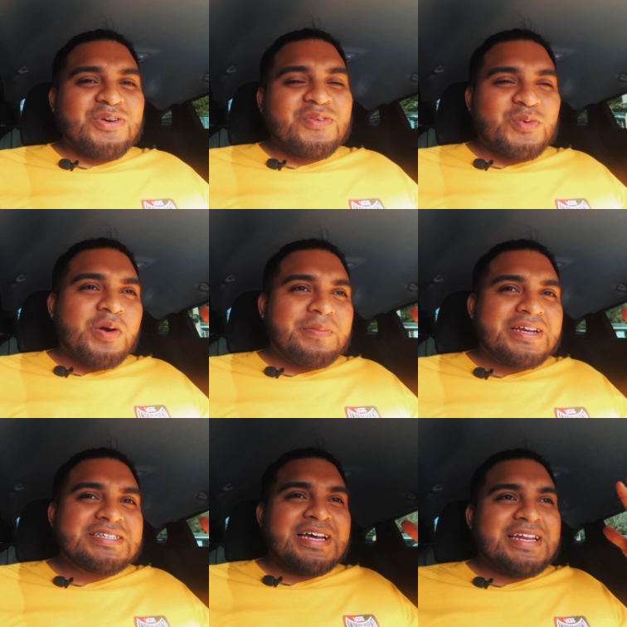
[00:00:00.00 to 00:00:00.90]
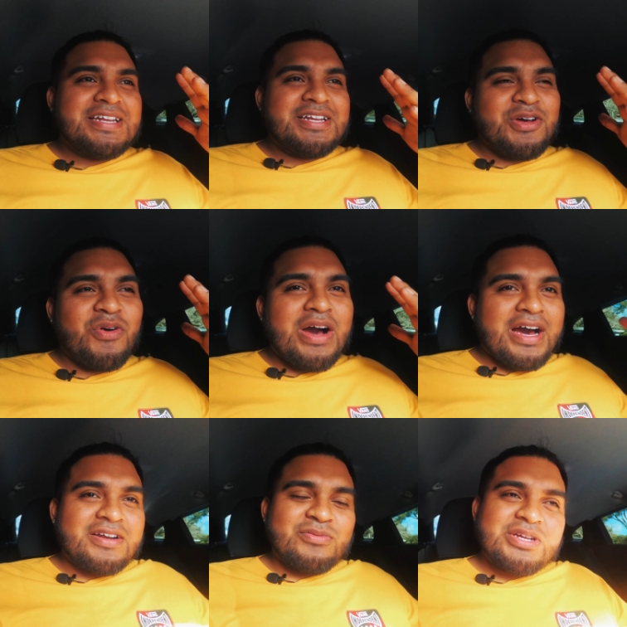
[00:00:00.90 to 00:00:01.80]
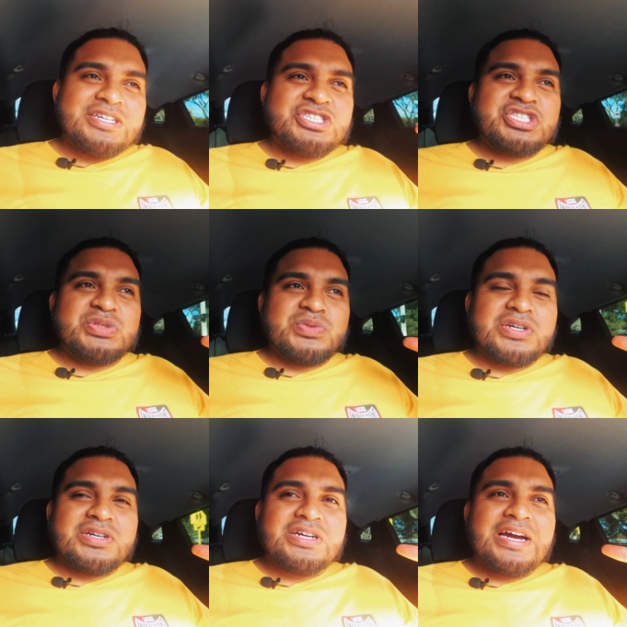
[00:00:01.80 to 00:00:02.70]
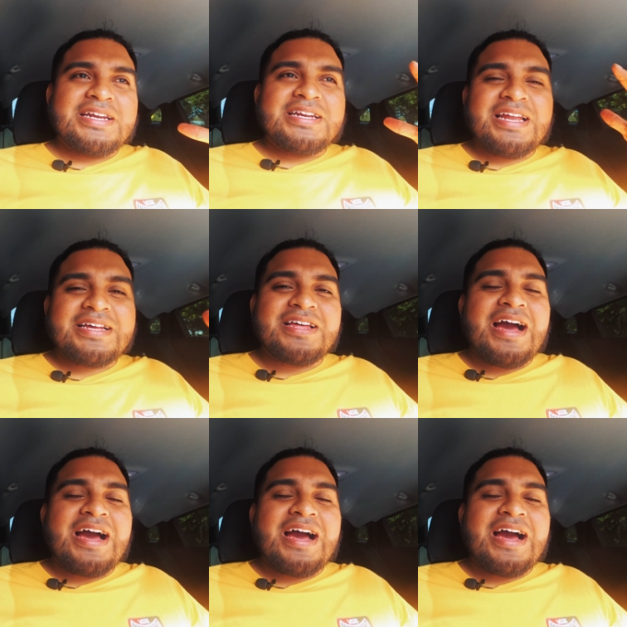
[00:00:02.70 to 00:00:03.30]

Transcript: overwhelming because I didn't know how to really shoot or I didn't like the